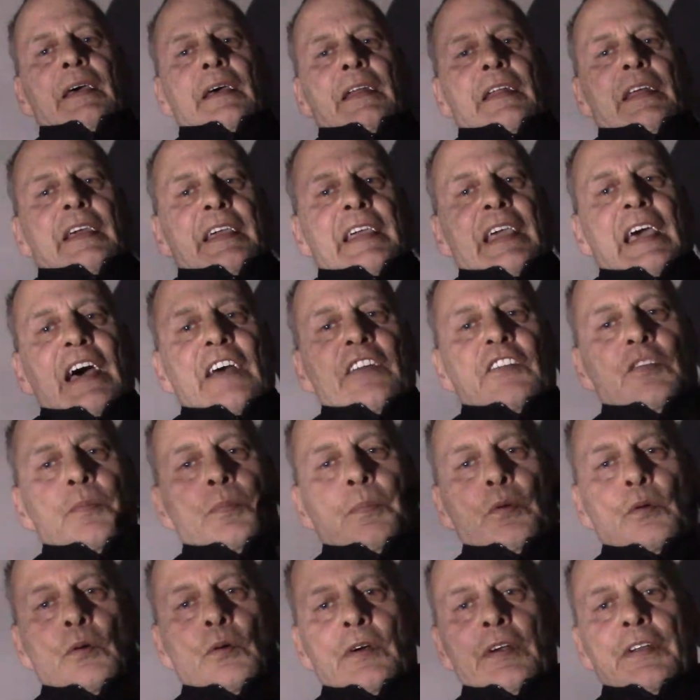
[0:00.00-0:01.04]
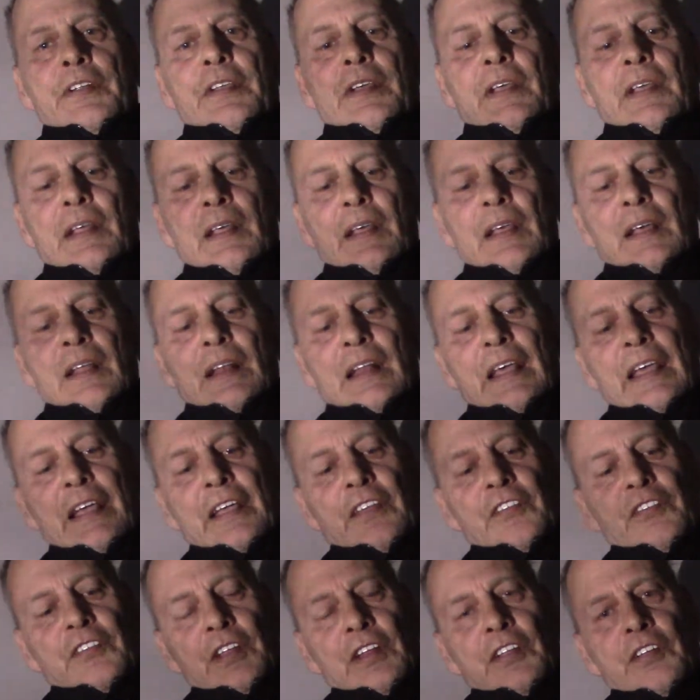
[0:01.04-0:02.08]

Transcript: The gas port, like I said,